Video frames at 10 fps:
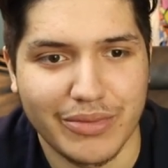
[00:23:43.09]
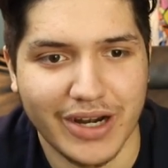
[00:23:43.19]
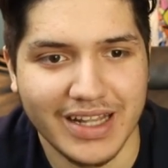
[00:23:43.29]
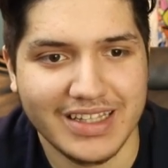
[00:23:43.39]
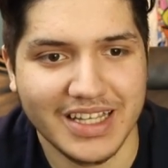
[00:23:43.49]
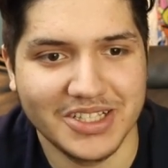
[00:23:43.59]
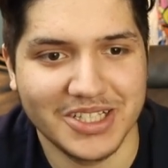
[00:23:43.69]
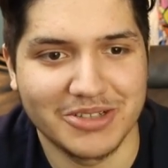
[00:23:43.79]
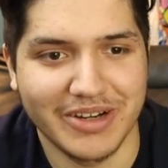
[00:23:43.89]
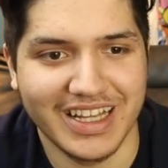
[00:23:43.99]
Prentiss
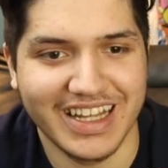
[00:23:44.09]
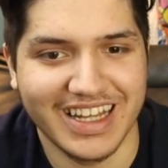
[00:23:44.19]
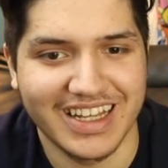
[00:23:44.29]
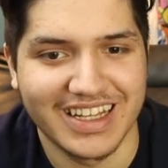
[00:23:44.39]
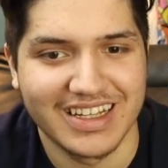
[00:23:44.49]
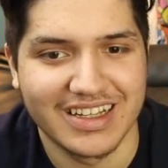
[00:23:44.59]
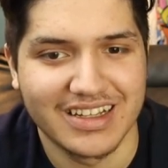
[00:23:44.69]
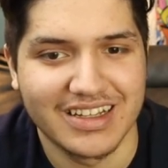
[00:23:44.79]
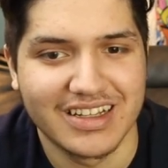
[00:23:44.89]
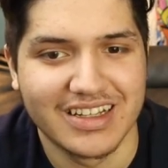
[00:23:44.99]
is really...
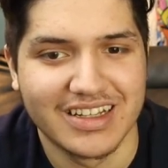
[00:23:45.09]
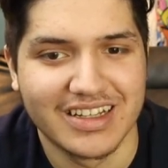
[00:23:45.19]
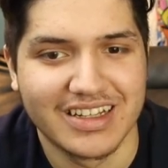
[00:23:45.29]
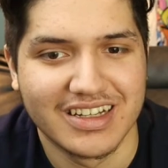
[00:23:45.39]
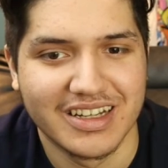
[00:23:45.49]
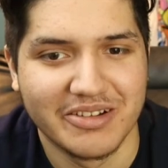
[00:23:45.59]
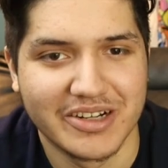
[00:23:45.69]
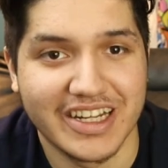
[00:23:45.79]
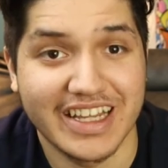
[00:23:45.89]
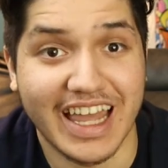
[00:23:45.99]

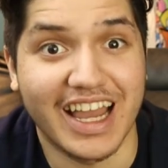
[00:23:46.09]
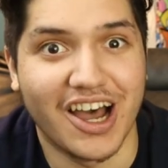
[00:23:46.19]
Really like,